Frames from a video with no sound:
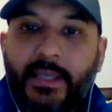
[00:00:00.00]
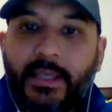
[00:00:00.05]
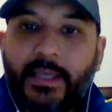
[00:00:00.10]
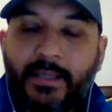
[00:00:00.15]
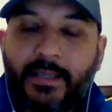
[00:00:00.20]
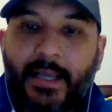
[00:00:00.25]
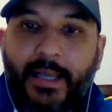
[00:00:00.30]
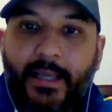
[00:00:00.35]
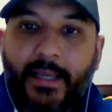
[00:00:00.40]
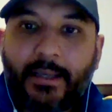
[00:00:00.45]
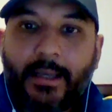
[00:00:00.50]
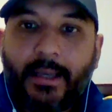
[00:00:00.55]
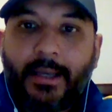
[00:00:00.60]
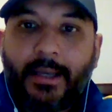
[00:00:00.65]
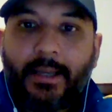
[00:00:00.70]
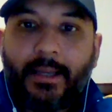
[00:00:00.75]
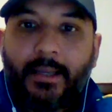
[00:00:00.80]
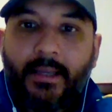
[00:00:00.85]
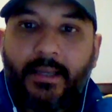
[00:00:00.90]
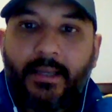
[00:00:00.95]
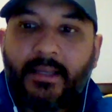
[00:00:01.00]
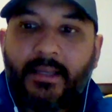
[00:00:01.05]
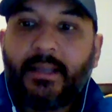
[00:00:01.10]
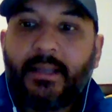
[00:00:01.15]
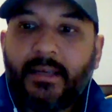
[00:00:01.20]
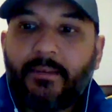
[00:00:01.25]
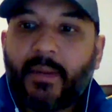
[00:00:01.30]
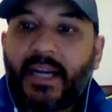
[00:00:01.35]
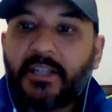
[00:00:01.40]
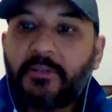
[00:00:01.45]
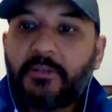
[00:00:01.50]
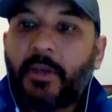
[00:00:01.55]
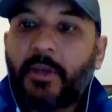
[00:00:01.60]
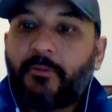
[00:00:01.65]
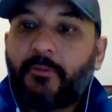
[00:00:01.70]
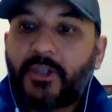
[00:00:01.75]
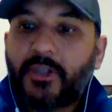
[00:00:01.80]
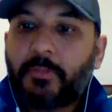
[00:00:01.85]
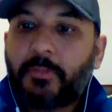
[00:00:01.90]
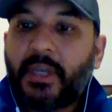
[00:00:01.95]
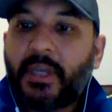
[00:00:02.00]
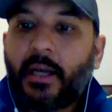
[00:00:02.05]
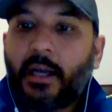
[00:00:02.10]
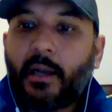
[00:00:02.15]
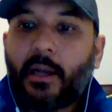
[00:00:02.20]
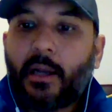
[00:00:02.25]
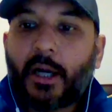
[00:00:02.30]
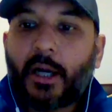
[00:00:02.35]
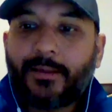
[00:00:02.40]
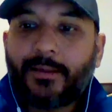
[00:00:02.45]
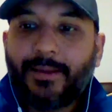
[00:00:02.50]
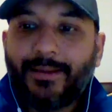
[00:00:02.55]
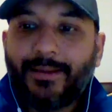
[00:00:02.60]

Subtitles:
He reminds me of Ospina a lot.